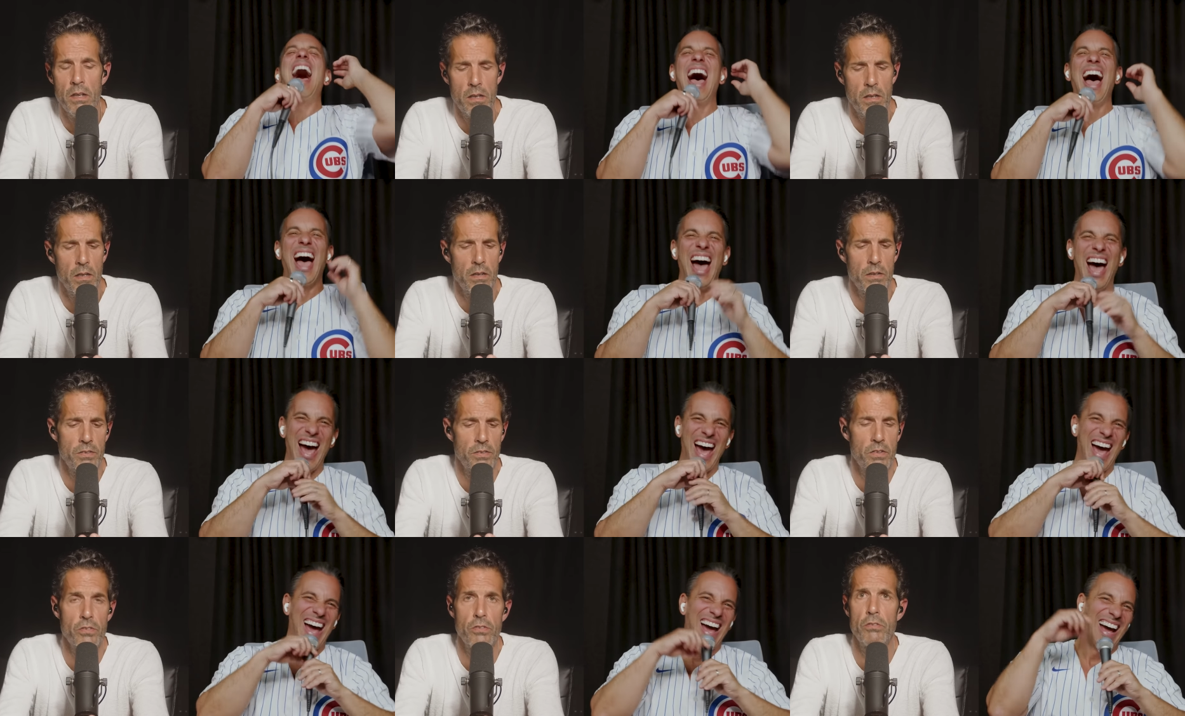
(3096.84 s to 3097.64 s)

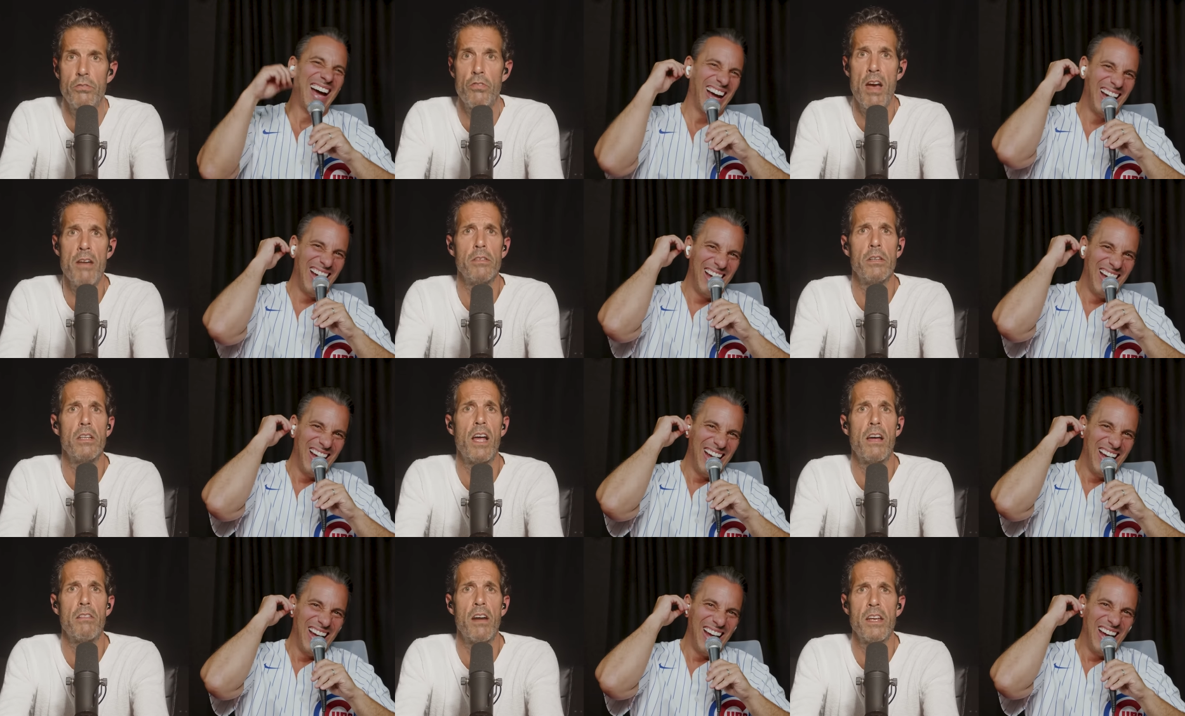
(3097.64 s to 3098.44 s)
Speaker 1: Because oh, you travel a
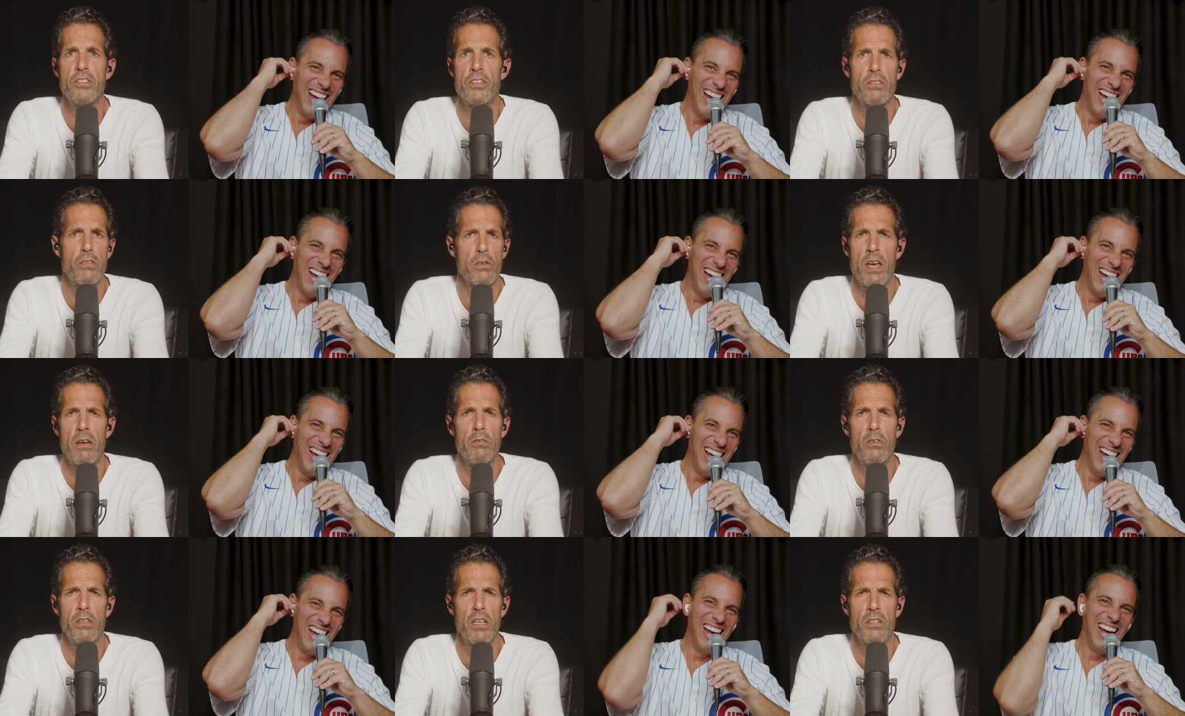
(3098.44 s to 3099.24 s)
lot, right? She's
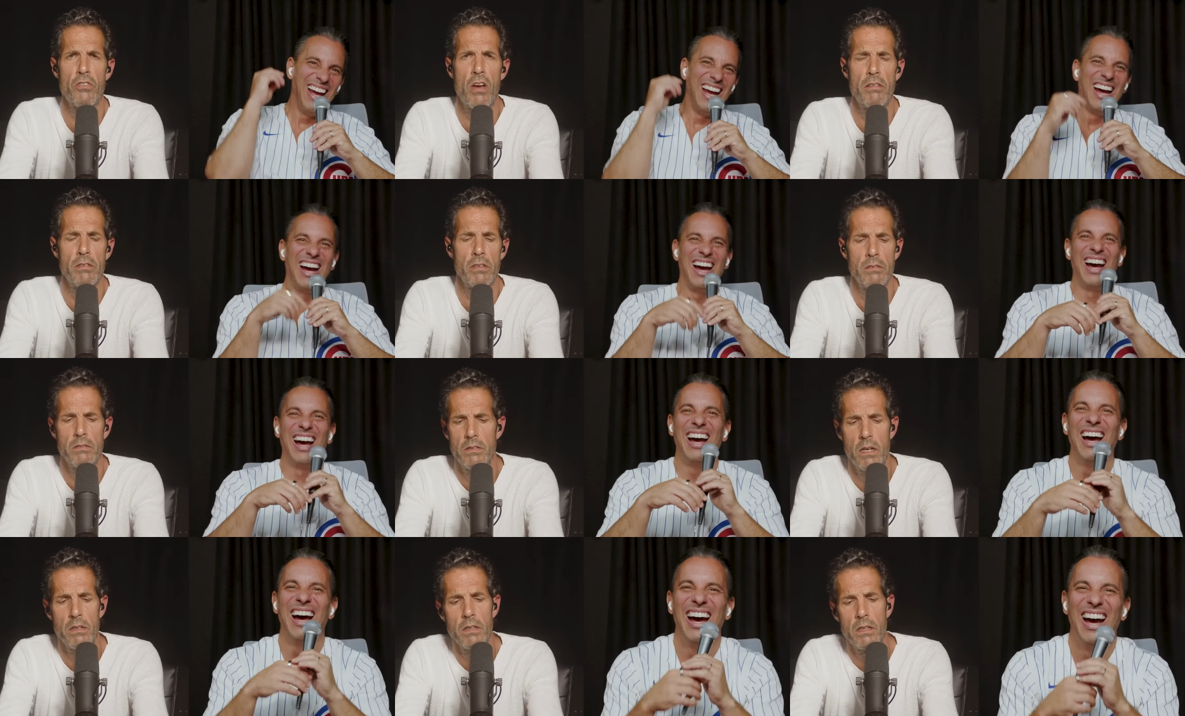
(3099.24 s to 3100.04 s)
okay with all that travel.
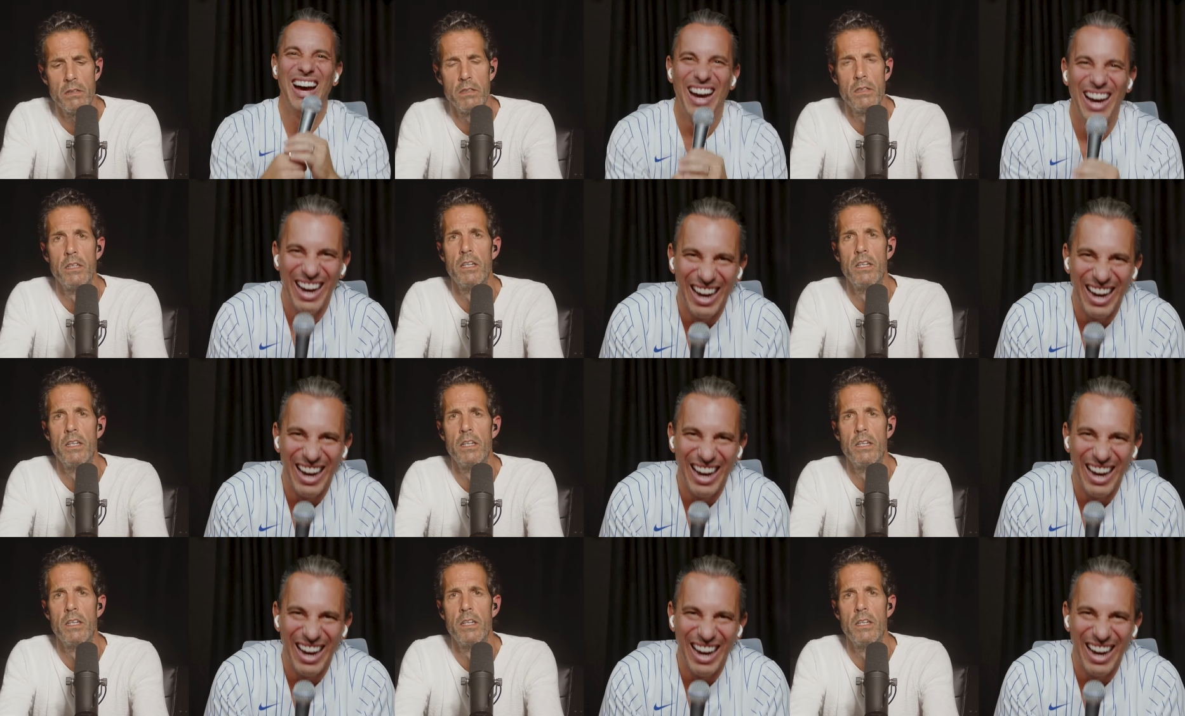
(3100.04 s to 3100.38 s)
Okay.